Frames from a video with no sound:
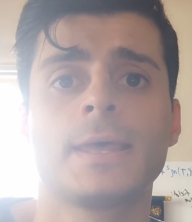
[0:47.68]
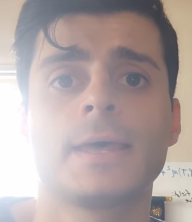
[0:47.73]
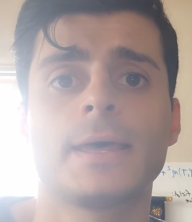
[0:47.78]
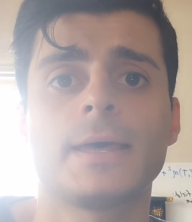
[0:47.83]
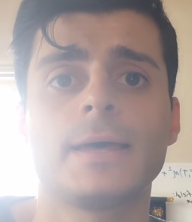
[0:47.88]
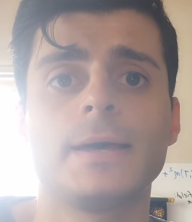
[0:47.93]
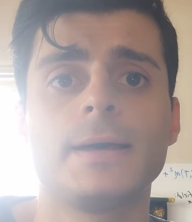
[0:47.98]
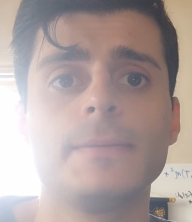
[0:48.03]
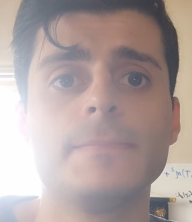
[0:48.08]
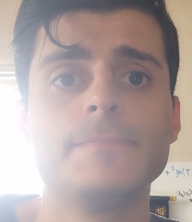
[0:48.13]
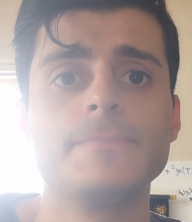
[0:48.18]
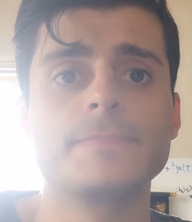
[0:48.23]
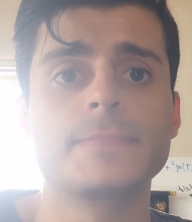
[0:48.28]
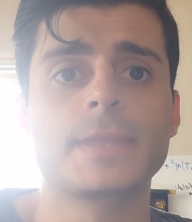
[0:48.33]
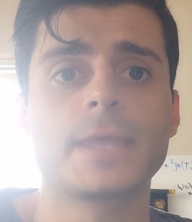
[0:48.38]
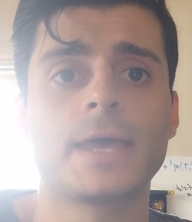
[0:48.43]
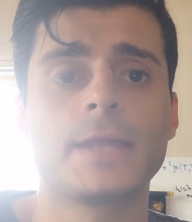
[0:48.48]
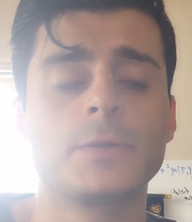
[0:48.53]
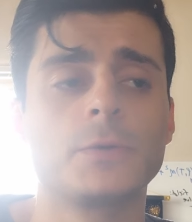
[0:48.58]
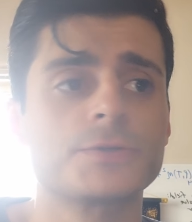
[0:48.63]

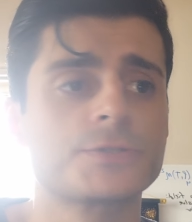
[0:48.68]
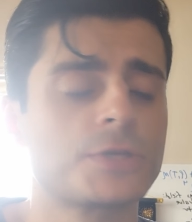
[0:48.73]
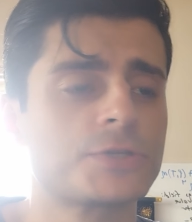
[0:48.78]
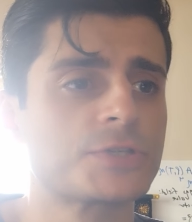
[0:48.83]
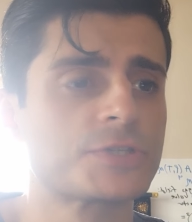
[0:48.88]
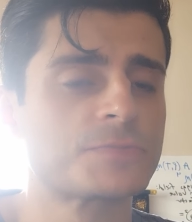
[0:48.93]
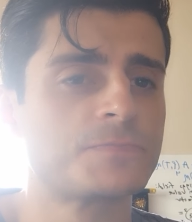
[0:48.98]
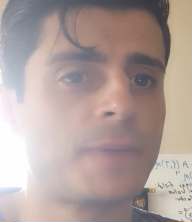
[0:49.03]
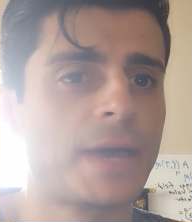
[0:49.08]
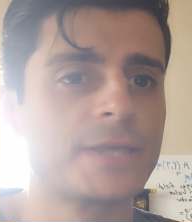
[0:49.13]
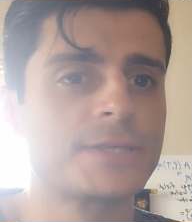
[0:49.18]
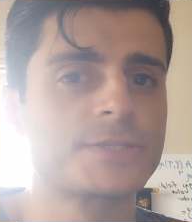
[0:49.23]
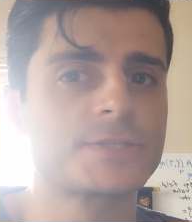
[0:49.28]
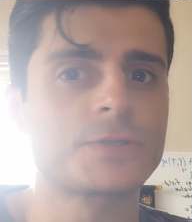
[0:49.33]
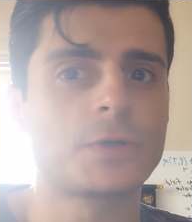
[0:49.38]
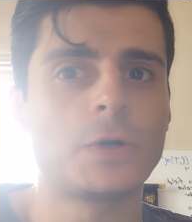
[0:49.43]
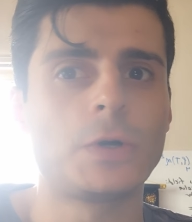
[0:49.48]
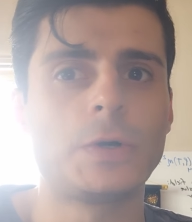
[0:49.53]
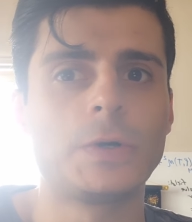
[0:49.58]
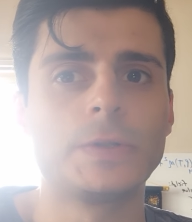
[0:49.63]
And also just
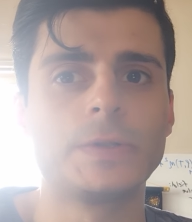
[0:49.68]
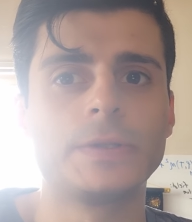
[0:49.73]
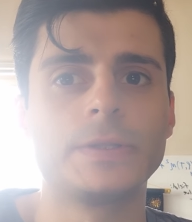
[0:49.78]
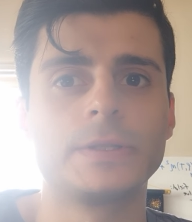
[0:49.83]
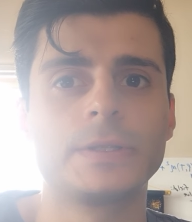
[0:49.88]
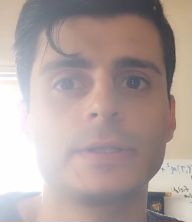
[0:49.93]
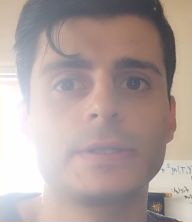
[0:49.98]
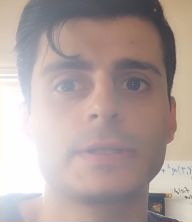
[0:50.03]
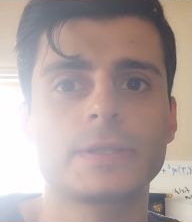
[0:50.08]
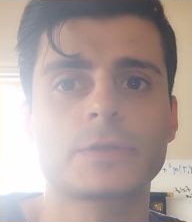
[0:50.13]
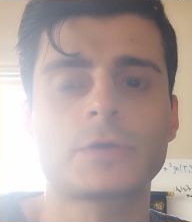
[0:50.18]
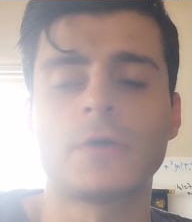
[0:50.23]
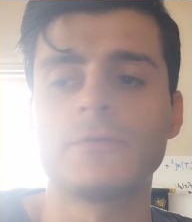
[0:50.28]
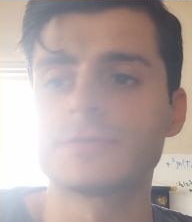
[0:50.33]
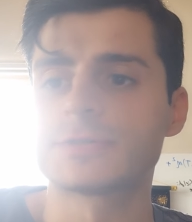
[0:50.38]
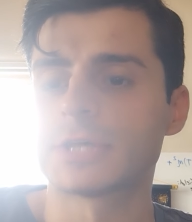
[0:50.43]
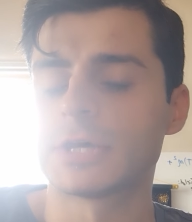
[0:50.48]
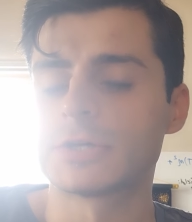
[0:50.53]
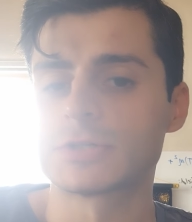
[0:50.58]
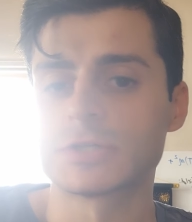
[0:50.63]
based on
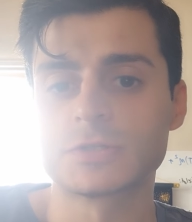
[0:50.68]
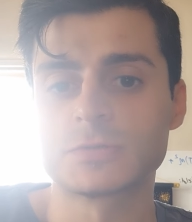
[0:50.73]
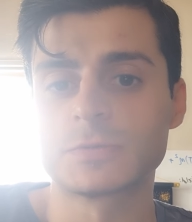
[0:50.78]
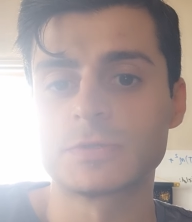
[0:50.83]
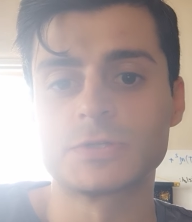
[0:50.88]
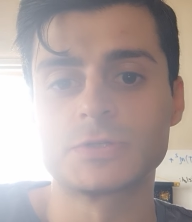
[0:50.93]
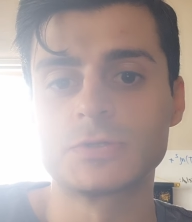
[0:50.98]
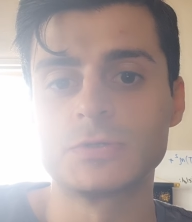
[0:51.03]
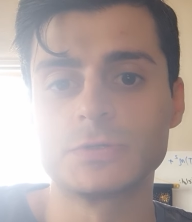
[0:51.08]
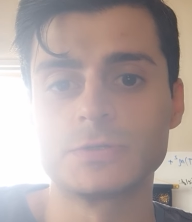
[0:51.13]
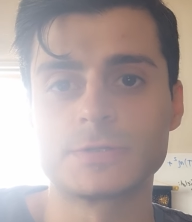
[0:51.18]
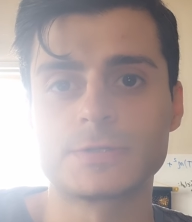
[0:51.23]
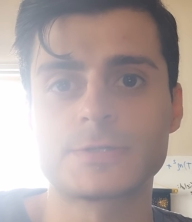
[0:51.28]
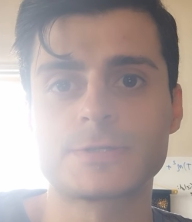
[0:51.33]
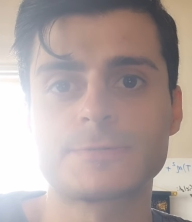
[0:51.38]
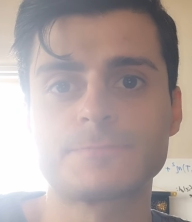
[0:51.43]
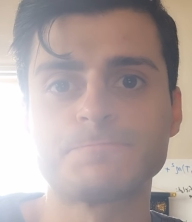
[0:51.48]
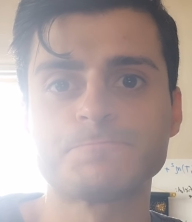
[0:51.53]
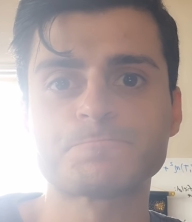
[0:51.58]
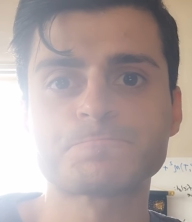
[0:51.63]
conversations with
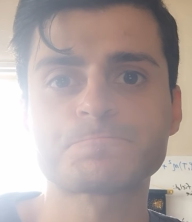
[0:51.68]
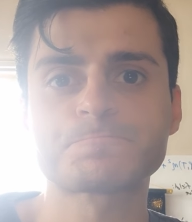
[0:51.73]
students,